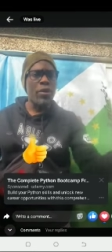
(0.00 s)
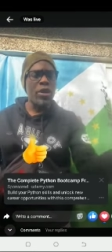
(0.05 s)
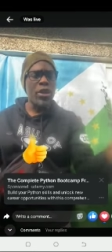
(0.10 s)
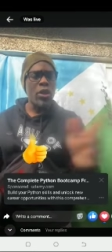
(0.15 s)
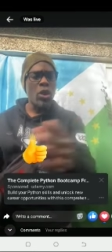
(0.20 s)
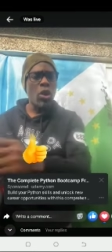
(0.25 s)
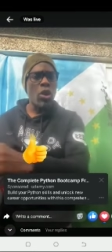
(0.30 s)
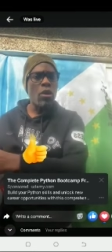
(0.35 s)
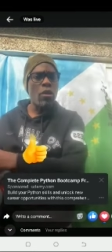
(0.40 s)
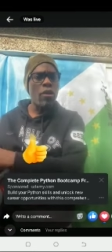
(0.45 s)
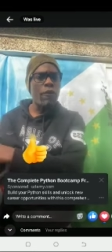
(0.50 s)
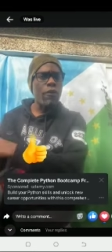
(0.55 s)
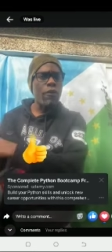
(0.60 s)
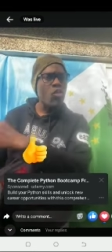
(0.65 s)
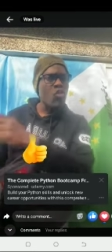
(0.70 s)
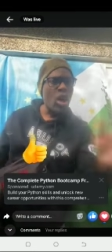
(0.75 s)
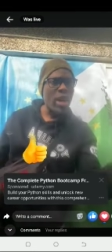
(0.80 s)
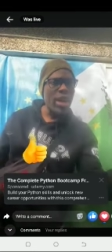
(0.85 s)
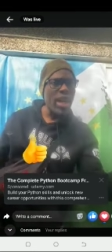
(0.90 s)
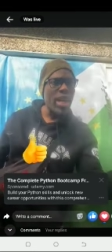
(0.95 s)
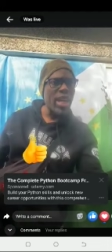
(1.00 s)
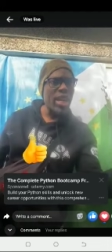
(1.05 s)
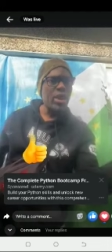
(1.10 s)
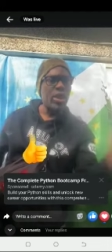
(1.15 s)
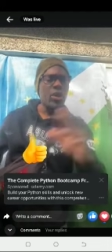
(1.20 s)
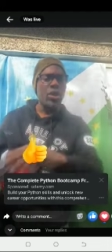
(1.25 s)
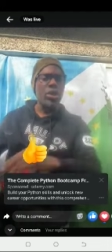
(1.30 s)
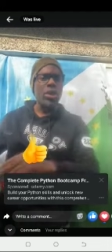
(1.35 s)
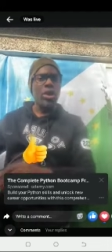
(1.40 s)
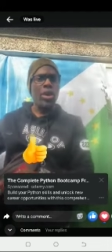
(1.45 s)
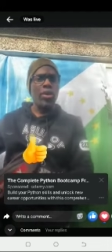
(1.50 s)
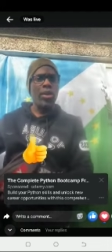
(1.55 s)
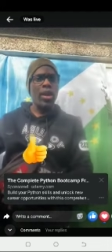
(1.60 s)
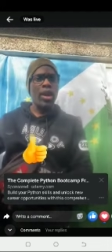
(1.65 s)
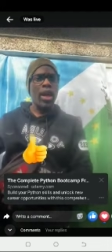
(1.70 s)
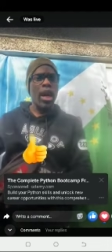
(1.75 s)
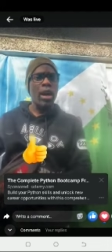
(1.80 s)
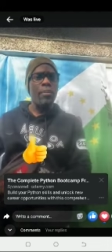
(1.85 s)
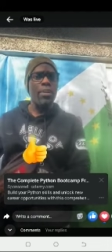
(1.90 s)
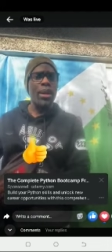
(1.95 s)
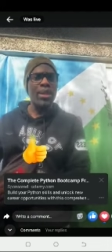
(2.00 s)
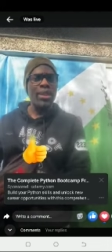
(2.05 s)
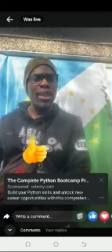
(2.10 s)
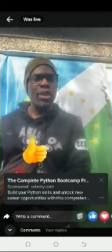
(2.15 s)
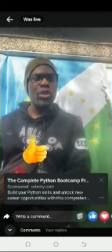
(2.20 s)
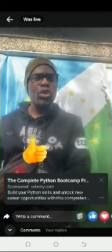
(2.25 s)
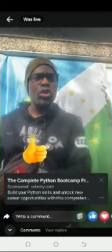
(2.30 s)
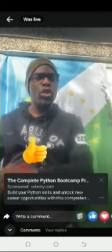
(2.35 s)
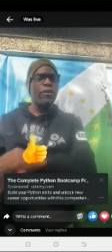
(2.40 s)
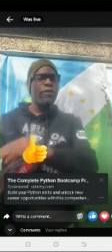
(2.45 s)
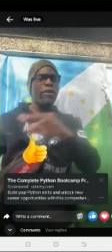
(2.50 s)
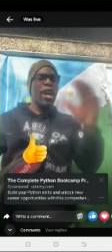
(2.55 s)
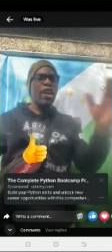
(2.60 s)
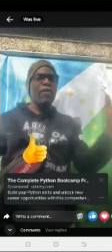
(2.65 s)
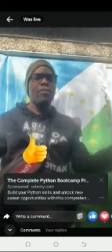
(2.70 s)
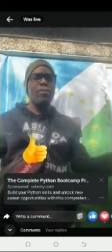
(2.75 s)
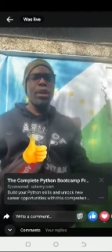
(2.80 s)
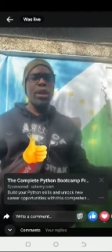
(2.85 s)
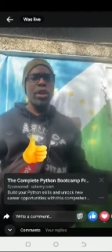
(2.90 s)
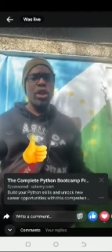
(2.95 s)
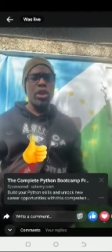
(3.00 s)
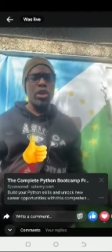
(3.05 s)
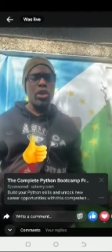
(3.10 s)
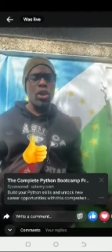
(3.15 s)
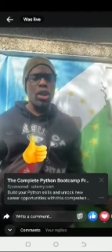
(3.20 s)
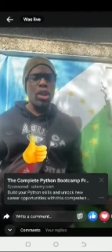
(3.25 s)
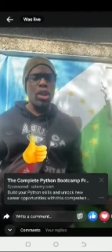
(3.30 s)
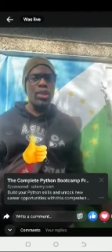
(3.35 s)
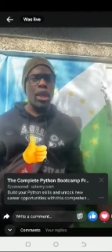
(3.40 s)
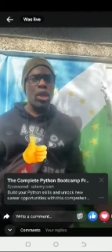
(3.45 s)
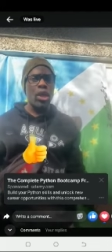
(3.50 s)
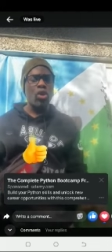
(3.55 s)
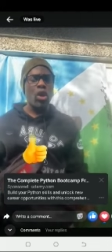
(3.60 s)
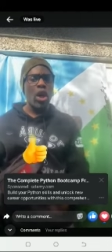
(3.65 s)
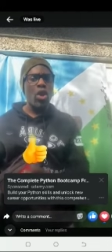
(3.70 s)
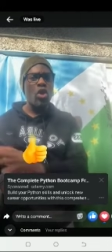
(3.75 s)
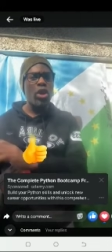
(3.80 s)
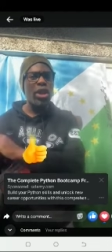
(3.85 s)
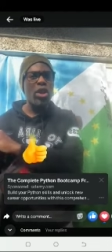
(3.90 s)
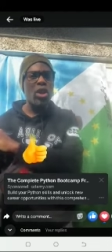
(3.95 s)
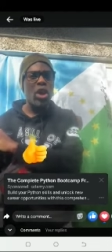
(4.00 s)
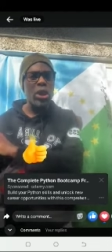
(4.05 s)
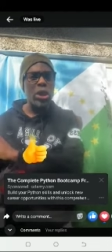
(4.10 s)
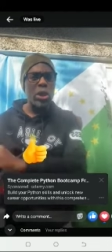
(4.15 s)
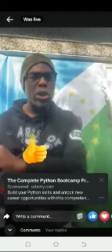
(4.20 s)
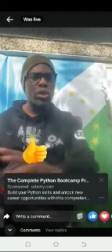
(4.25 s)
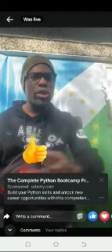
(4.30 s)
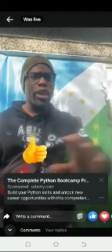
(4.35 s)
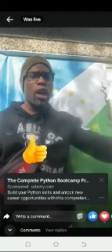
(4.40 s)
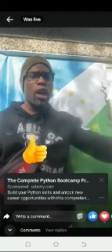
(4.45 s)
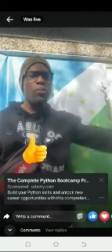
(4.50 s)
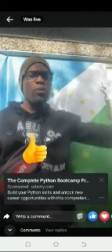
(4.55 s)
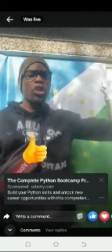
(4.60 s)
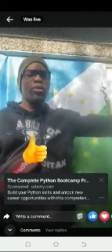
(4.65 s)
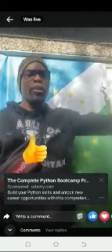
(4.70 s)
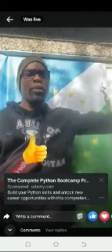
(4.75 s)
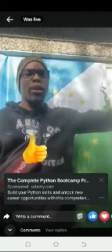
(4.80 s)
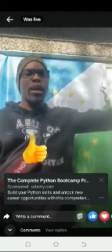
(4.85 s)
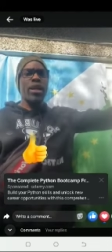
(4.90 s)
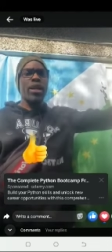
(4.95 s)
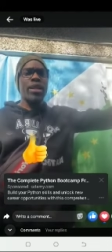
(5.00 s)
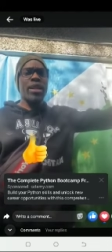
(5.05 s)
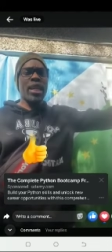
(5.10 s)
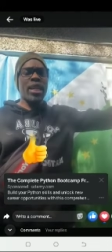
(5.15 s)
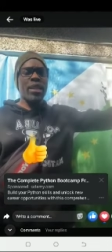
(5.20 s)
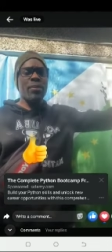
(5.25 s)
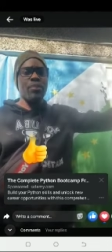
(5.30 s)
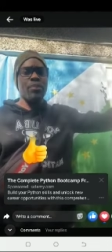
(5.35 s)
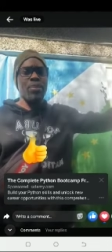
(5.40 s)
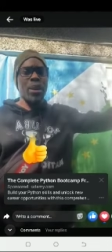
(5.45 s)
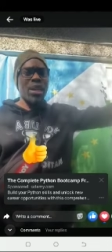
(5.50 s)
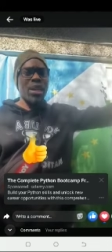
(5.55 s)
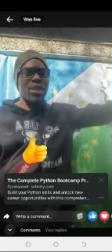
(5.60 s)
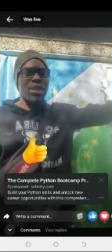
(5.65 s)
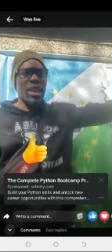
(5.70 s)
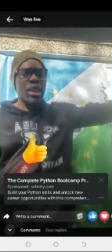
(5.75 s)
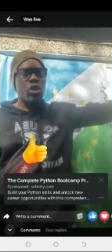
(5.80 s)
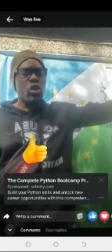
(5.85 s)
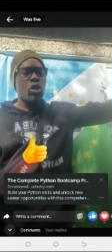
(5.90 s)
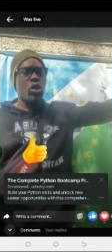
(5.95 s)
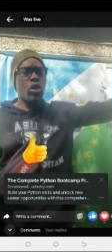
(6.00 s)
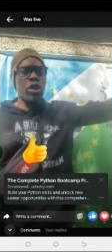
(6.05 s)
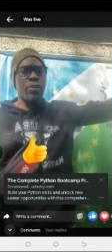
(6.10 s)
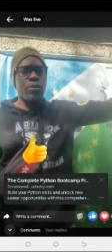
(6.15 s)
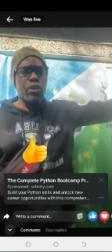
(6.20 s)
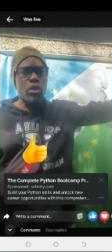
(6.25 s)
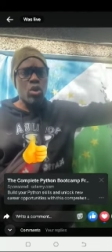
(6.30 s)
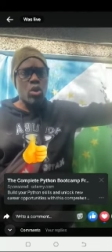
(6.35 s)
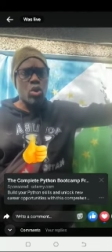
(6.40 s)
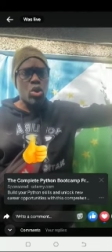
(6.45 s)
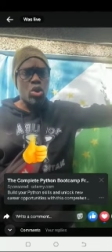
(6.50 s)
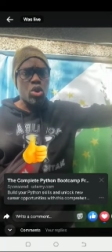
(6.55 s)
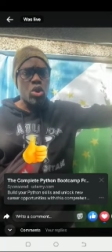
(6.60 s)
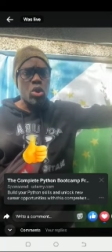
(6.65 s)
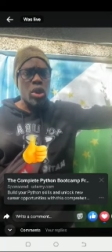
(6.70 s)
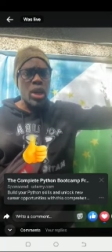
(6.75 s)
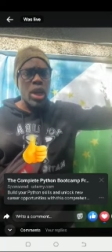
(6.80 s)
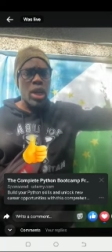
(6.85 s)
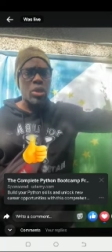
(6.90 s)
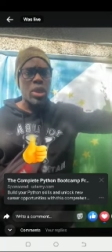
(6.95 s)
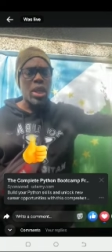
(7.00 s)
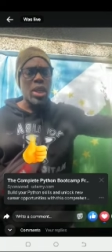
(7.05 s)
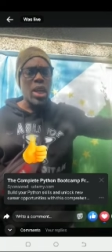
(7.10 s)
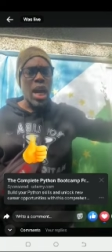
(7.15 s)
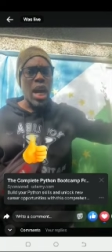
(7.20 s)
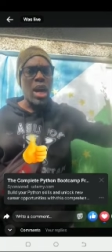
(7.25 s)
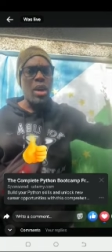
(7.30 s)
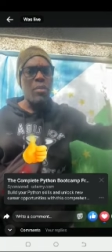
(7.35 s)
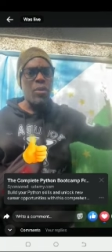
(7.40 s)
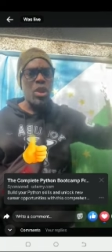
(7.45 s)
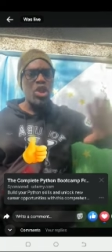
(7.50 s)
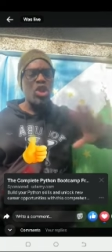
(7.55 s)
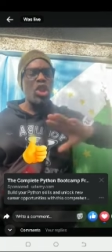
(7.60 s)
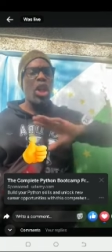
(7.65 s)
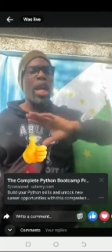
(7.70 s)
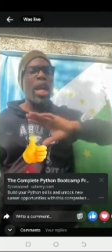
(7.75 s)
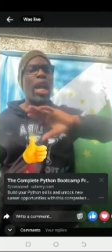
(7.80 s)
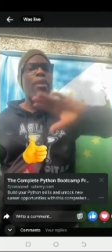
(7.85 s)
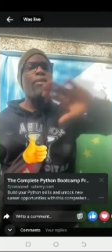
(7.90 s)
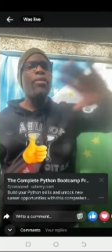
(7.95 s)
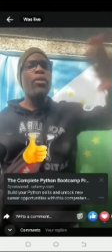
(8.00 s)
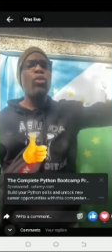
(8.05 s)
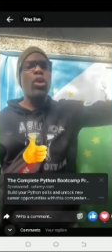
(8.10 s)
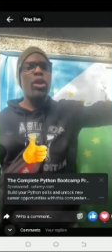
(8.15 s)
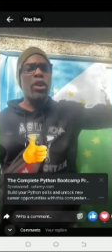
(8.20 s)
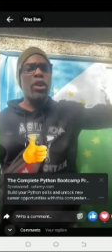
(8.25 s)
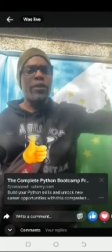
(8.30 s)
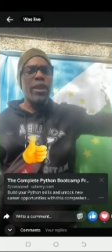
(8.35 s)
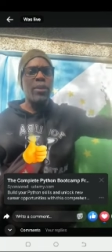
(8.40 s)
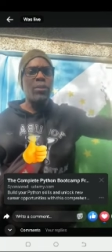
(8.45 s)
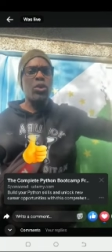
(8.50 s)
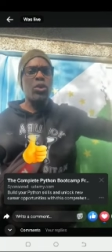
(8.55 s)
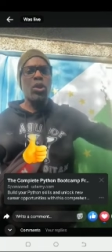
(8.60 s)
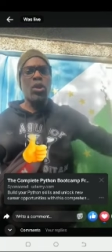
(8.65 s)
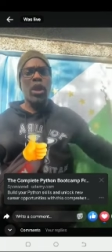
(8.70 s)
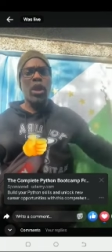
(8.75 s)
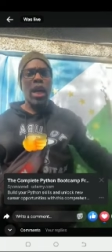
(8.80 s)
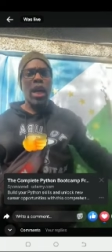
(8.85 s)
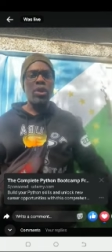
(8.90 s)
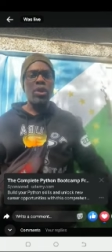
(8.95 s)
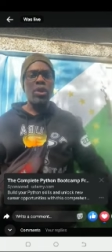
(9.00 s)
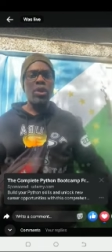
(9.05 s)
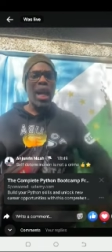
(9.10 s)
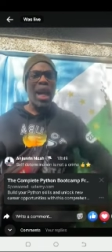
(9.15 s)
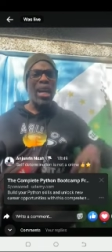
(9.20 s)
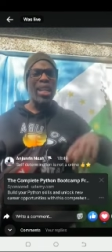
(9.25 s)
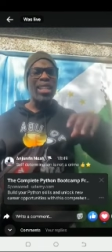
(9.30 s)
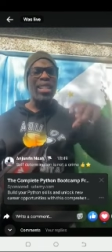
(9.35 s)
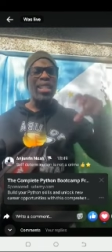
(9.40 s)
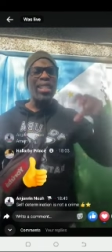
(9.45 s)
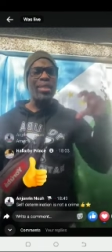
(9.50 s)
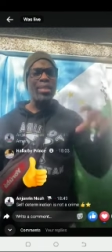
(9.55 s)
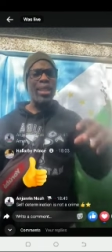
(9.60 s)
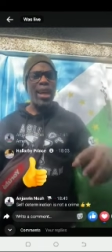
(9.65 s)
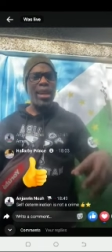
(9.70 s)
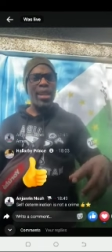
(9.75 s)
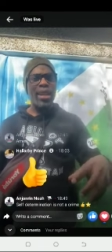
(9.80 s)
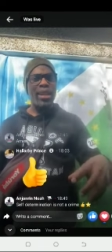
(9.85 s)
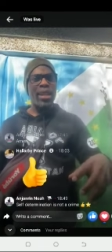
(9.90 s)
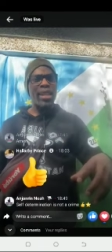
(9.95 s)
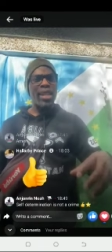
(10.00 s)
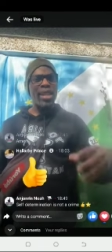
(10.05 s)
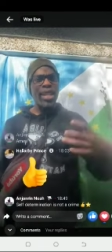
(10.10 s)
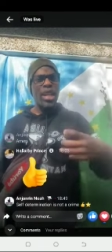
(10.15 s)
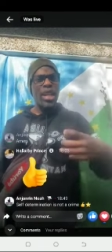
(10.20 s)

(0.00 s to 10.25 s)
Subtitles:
you know, from one end to the other. Abacha took $5 billion out. Only God knows how much Babangida, the bastard Olori Buruku, took out. How much every one of them took out and decided that